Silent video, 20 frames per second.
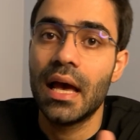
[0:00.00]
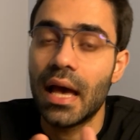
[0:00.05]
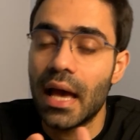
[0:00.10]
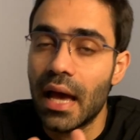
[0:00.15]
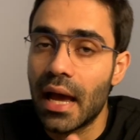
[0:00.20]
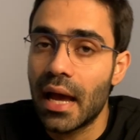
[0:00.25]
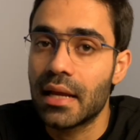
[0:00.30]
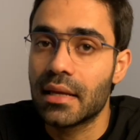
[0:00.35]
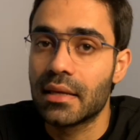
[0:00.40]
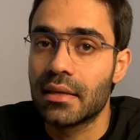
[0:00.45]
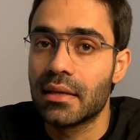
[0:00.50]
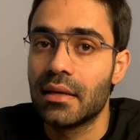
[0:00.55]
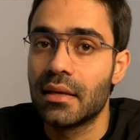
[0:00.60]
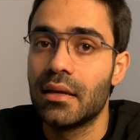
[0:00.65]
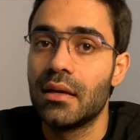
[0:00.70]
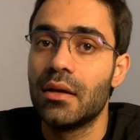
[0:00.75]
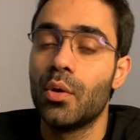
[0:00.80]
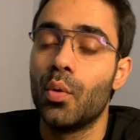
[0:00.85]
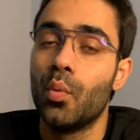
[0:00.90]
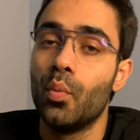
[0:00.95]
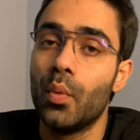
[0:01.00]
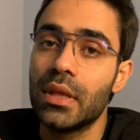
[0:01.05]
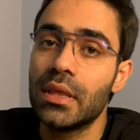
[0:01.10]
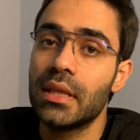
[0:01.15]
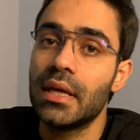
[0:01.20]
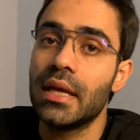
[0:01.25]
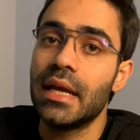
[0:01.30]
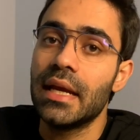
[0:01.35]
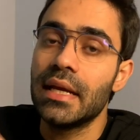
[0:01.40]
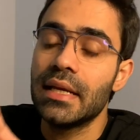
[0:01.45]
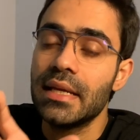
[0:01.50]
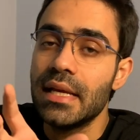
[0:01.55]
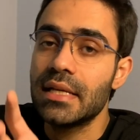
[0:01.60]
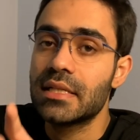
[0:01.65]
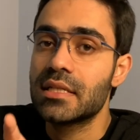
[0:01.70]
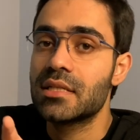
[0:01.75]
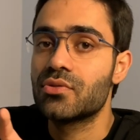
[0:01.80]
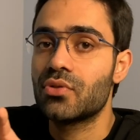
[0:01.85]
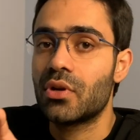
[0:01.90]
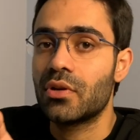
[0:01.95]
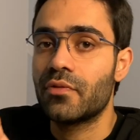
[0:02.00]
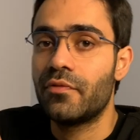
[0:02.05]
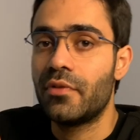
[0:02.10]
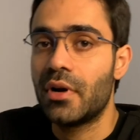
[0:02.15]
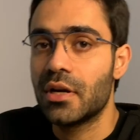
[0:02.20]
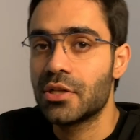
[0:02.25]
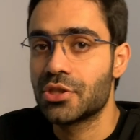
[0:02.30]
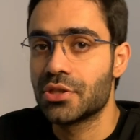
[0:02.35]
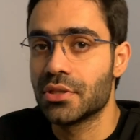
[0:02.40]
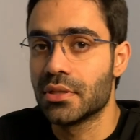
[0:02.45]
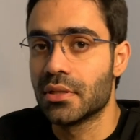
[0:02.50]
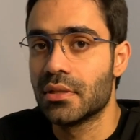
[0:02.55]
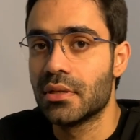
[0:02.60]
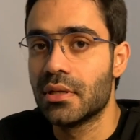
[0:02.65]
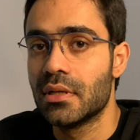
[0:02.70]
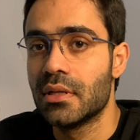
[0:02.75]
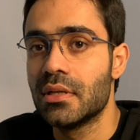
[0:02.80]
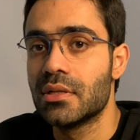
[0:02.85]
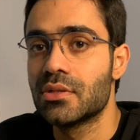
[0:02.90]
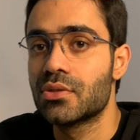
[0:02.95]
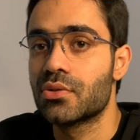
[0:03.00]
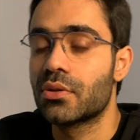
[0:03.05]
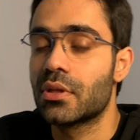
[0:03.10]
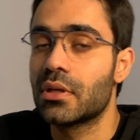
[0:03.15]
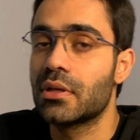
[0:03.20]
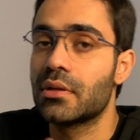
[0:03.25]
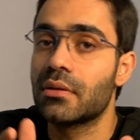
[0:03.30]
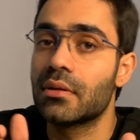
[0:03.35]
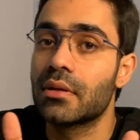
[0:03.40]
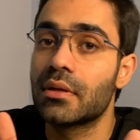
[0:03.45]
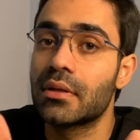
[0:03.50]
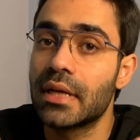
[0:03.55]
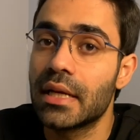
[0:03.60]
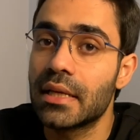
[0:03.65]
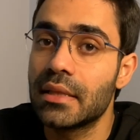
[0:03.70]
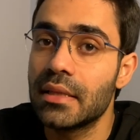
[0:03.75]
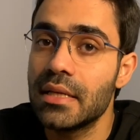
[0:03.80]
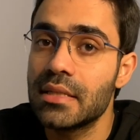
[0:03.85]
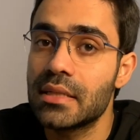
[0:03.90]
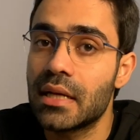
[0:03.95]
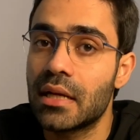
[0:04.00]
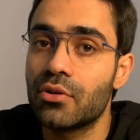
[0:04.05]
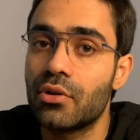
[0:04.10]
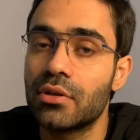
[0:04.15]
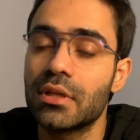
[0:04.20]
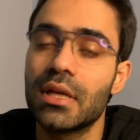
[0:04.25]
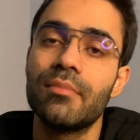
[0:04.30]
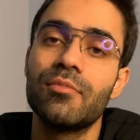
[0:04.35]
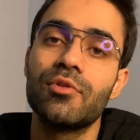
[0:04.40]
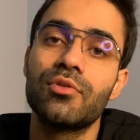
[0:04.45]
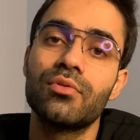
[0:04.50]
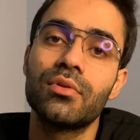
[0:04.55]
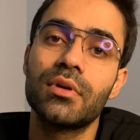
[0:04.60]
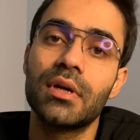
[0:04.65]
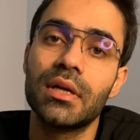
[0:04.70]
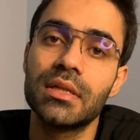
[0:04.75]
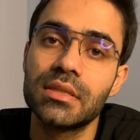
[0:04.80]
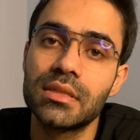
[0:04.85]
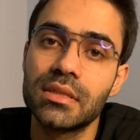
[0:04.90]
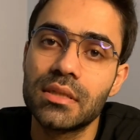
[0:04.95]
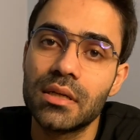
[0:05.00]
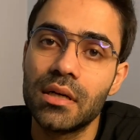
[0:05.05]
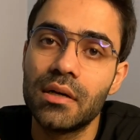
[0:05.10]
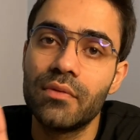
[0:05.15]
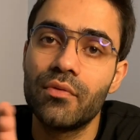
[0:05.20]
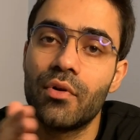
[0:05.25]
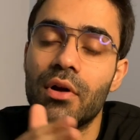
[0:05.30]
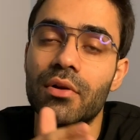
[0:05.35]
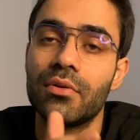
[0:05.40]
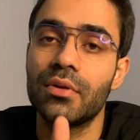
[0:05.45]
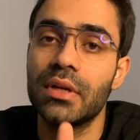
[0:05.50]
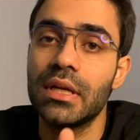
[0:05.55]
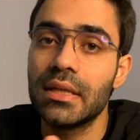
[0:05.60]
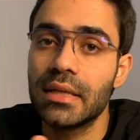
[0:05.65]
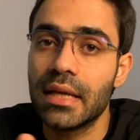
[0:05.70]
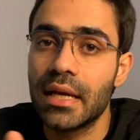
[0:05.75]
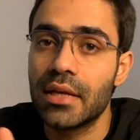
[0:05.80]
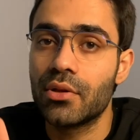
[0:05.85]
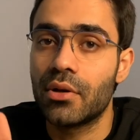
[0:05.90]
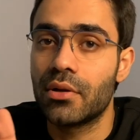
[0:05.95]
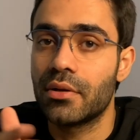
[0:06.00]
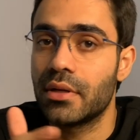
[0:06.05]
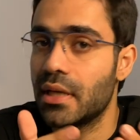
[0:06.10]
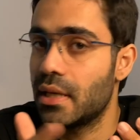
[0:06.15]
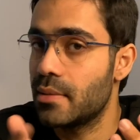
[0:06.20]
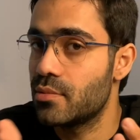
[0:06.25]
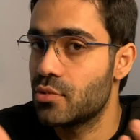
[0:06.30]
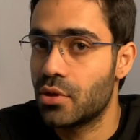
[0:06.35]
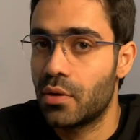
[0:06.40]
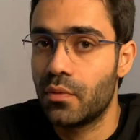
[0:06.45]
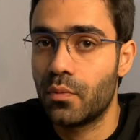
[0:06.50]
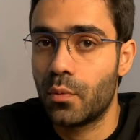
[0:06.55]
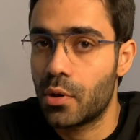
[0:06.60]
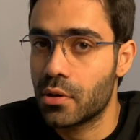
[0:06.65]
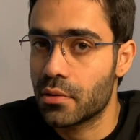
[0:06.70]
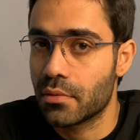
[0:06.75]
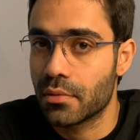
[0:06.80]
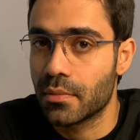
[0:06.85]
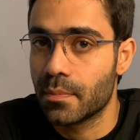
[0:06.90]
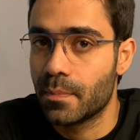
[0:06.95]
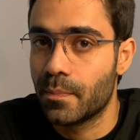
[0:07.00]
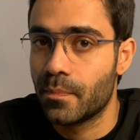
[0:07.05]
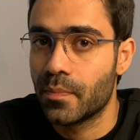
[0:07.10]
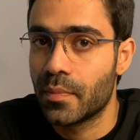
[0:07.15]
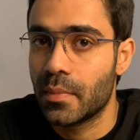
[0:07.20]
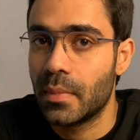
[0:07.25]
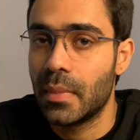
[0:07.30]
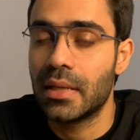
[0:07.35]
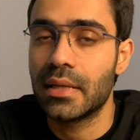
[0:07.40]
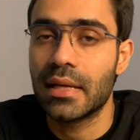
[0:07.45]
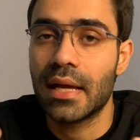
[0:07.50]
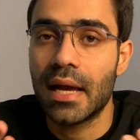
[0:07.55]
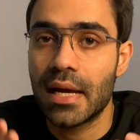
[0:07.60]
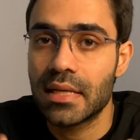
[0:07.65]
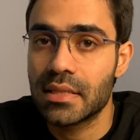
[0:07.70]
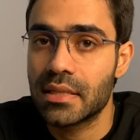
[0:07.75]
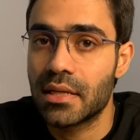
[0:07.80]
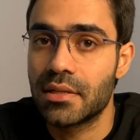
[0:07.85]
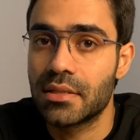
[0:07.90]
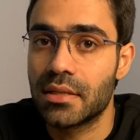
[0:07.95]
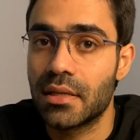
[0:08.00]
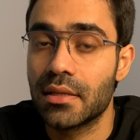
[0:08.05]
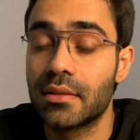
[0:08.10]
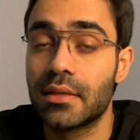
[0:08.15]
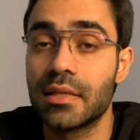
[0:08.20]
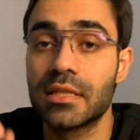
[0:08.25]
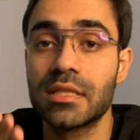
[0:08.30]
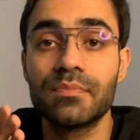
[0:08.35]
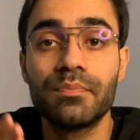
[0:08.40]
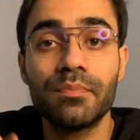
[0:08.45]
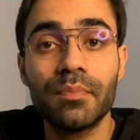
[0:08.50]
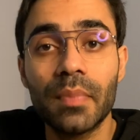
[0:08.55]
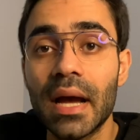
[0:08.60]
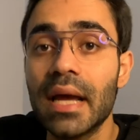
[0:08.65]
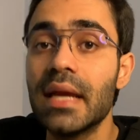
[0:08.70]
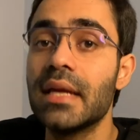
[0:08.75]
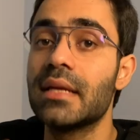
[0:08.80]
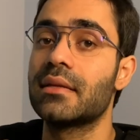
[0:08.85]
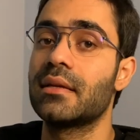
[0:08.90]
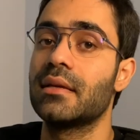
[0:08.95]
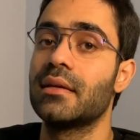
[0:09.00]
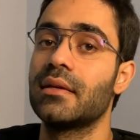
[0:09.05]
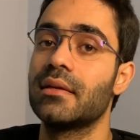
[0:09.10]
And when the ADH is not functional, so the kidneys are not able to conserve or retain or reabsorb water. And as a result, despite